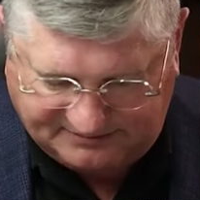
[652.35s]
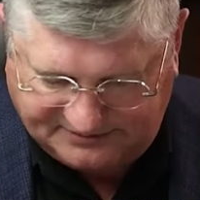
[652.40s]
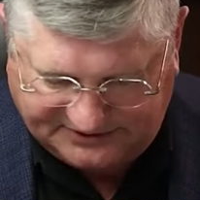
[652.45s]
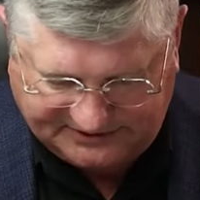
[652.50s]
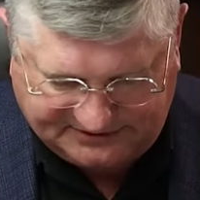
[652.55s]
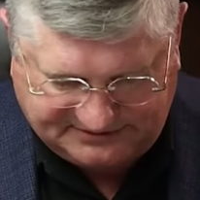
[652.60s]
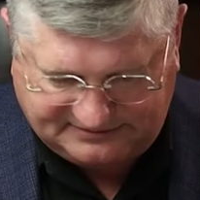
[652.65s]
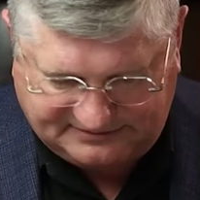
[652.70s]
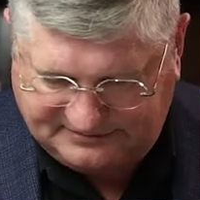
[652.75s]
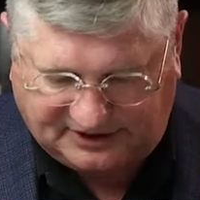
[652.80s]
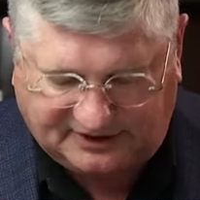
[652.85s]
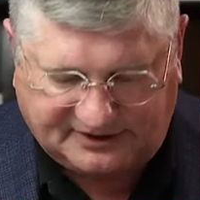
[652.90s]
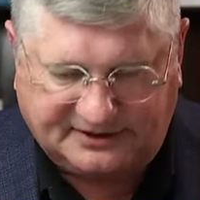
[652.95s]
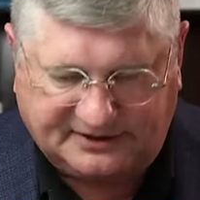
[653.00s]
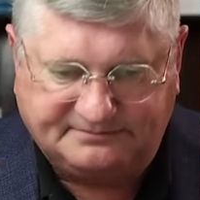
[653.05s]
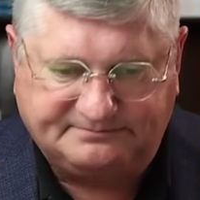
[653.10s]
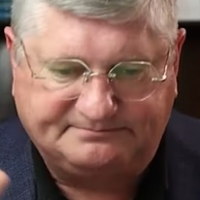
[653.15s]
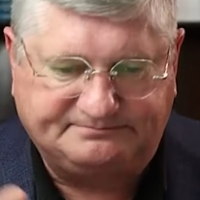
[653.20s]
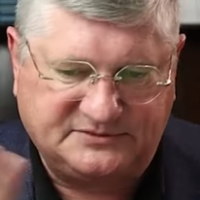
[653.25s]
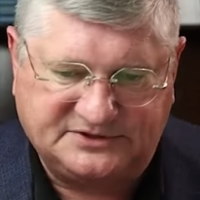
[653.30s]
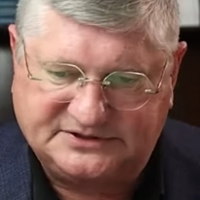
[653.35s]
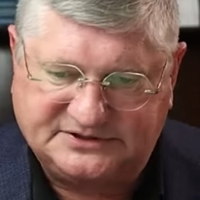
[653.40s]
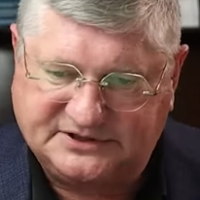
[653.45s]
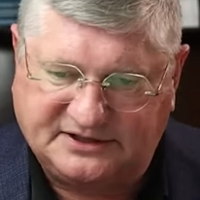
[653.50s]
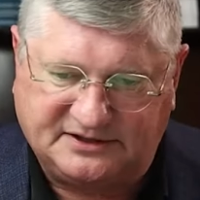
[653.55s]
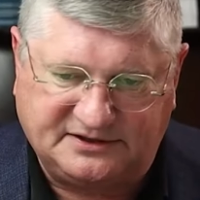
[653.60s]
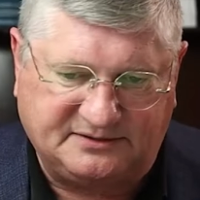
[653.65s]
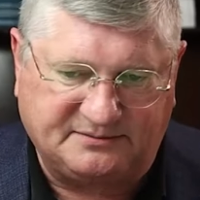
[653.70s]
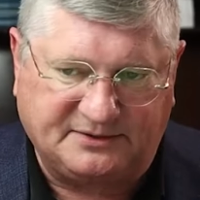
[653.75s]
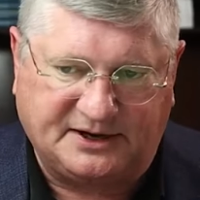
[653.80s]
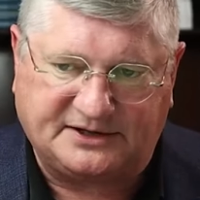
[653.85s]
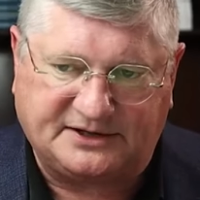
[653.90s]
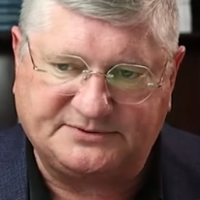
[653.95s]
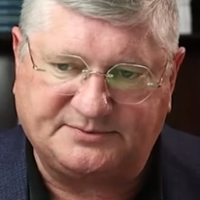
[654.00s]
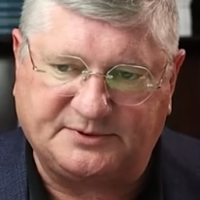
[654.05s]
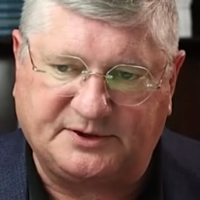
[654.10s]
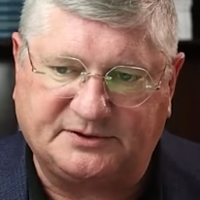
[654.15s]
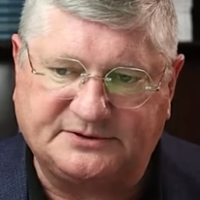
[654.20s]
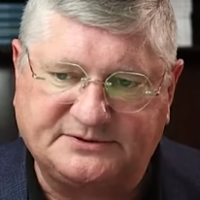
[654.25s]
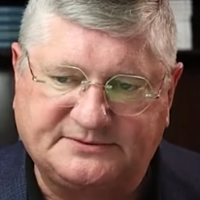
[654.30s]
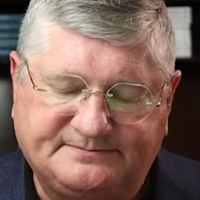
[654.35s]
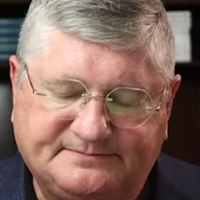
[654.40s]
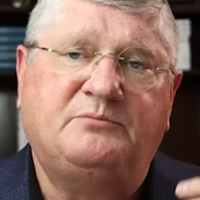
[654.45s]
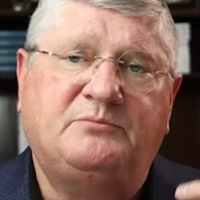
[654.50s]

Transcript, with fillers: I'm just talking, just telling you my experience.